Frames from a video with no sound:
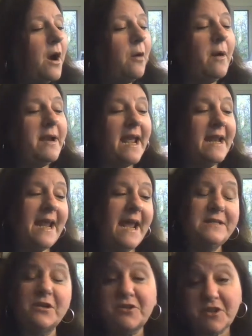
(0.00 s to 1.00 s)
When Aunt
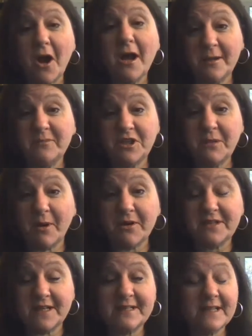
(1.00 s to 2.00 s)
Hazel saw him, she
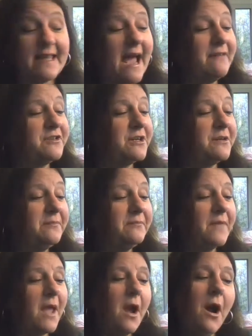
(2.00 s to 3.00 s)
burst into laughter.
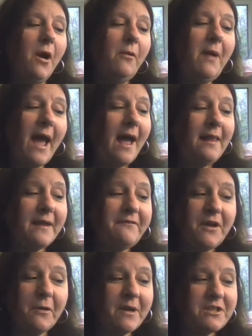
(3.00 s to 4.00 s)
Well, if
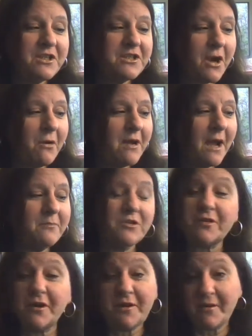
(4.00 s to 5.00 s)
your wishes don't come
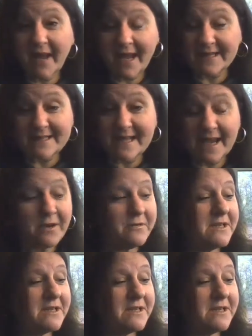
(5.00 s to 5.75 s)
true, you can't say you